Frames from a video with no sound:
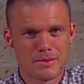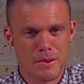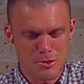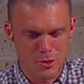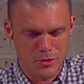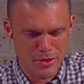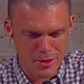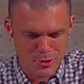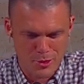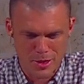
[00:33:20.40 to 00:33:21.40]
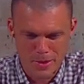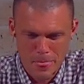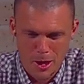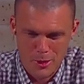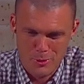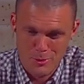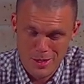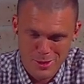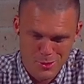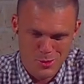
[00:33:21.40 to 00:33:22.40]
That's all right. I'm going to
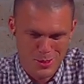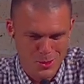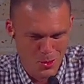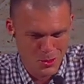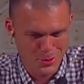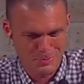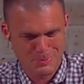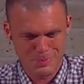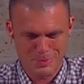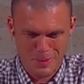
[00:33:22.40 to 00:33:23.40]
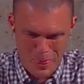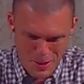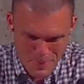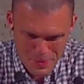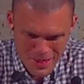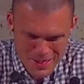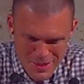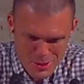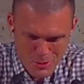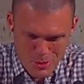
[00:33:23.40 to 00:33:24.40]
read you this quote.
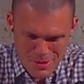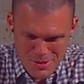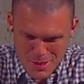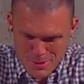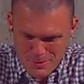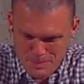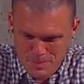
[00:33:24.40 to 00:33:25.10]
This is what it says.